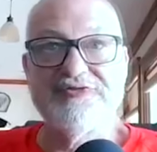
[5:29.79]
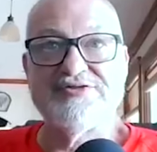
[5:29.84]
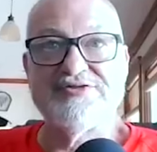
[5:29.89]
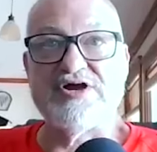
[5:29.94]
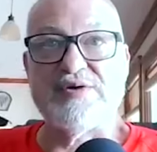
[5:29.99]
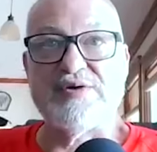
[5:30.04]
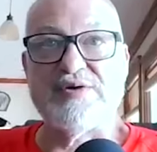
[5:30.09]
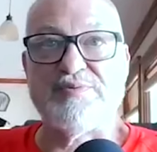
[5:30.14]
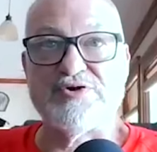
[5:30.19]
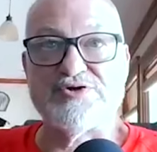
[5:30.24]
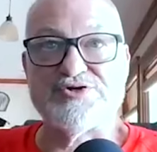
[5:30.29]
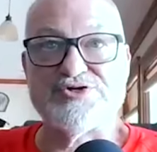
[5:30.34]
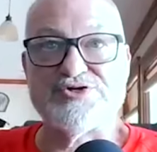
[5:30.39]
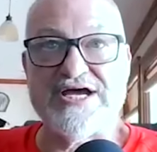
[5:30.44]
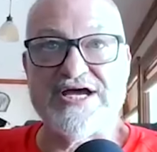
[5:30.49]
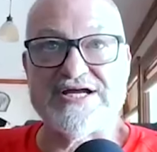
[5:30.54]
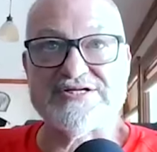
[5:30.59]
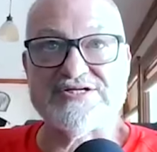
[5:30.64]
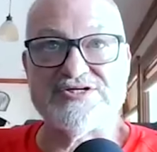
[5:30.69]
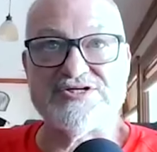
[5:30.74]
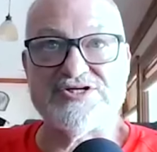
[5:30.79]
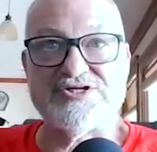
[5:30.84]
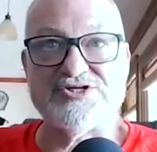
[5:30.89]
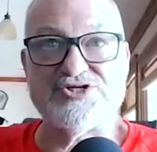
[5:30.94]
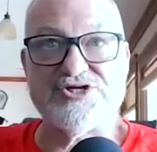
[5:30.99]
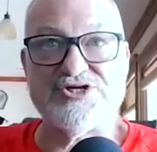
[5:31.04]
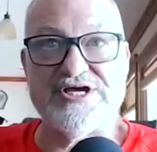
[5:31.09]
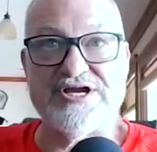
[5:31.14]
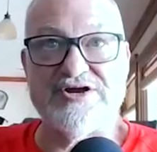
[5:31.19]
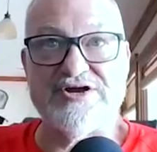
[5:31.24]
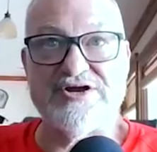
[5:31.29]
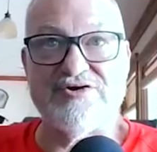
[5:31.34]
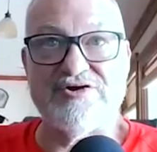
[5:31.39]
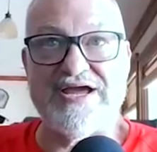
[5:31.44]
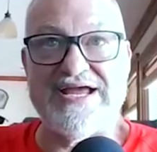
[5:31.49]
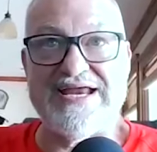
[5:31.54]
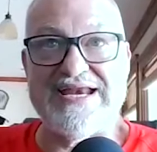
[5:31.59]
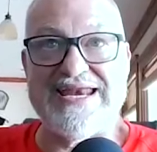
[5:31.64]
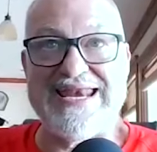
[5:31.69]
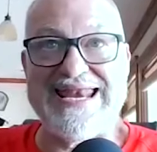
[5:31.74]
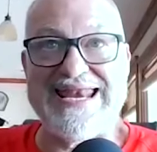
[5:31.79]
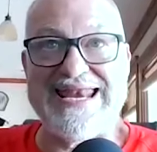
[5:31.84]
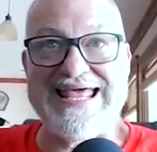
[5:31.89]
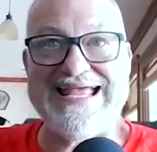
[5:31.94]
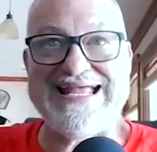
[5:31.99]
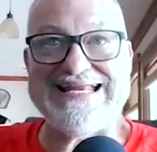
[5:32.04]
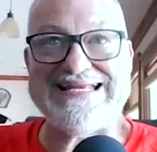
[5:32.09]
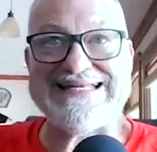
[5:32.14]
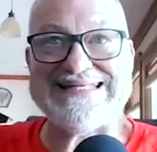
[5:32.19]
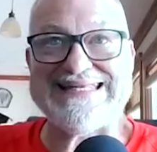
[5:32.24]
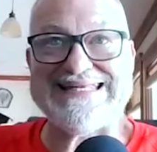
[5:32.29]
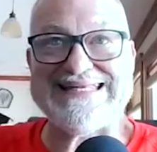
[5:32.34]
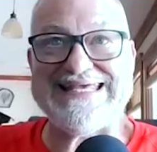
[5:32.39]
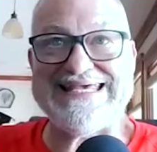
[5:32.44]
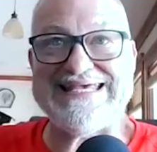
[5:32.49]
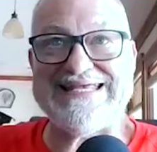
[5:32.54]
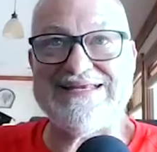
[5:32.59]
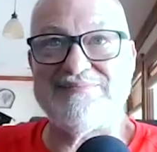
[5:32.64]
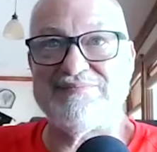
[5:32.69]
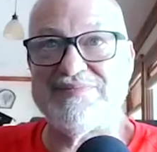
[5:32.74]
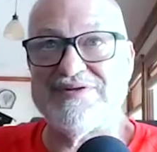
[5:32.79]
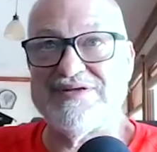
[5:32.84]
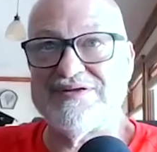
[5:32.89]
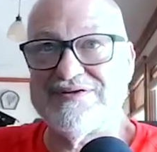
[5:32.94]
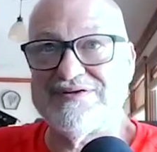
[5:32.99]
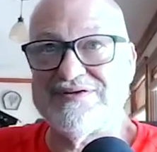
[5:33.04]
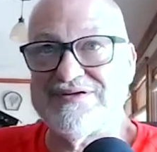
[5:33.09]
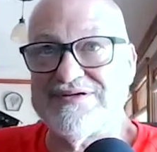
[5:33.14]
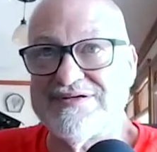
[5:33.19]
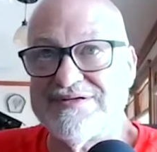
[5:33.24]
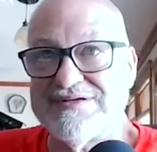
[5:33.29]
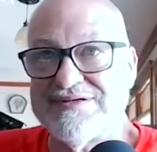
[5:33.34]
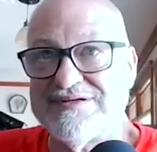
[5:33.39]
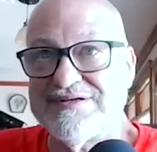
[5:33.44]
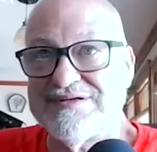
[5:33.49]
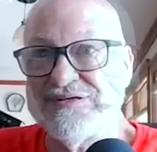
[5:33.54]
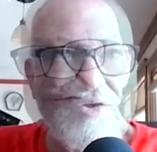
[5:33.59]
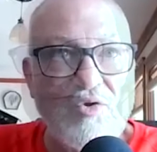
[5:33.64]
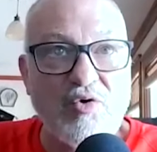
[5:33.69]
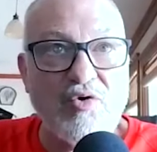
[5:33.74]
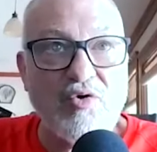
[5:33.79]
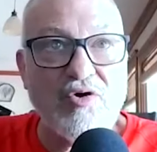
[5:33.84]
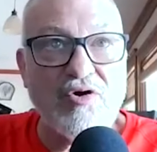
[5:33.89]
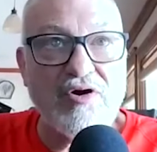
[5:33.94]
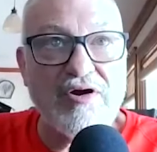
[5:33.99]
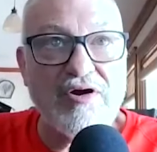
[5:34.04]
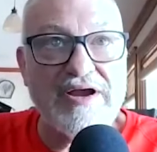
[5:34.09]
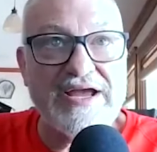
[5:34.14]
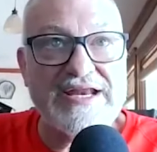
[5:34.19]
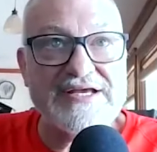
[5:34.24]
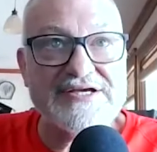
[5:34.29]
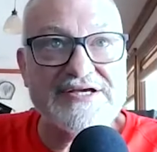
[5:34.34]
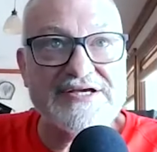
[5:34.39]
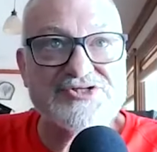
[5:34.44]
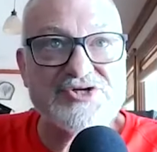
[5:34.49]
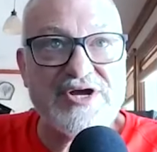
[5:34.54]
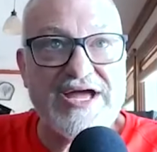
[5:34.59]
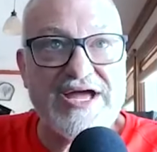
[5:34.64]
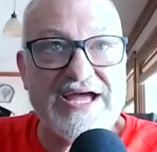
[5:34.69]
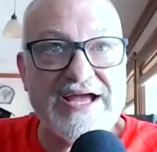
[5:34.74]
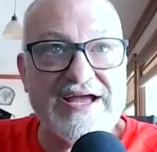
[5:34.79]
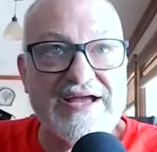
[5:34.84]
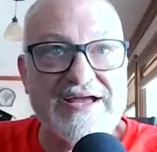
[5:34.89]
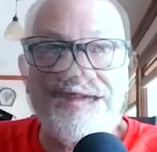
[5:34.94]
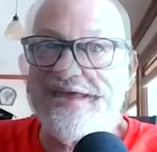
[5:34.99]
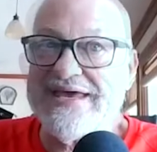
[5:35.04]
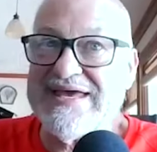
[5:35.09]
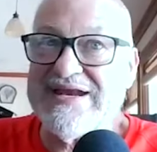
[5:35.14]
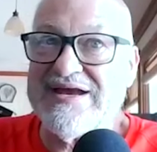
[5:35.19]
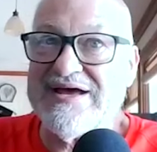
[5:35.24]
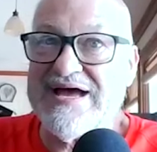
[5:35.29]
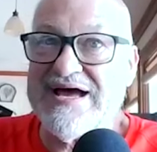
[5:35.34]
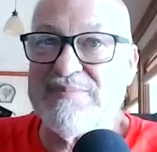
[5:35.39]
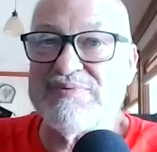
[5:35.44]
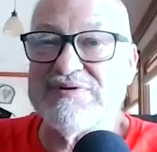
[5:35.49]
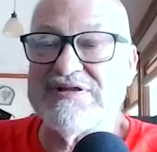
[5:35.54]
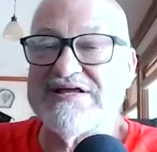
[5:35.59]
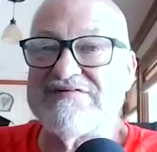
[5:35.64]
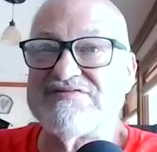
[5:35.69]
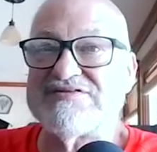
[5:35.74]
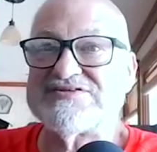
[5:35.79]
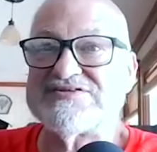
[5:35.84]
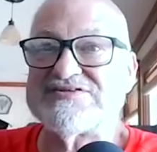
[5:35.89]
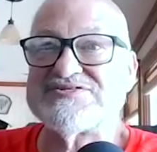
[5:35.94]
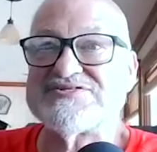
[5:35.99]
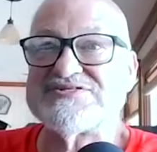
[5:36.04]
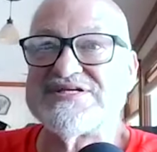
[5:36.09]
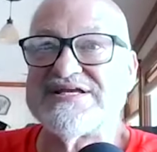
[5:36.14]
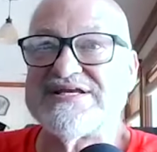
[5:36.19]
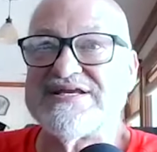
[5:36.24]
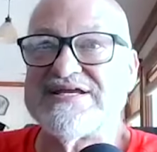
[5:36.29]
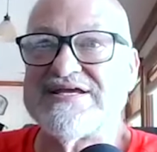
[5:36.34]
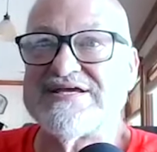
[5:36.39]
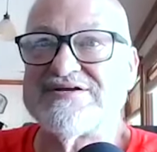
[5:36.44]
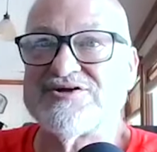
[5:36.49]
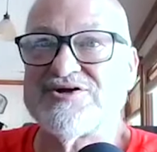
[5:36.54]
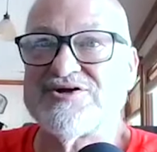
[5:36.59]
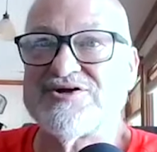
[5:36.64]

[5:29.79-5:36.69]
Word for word: They're projected to generate 19 million or and extract and I believe this is Indian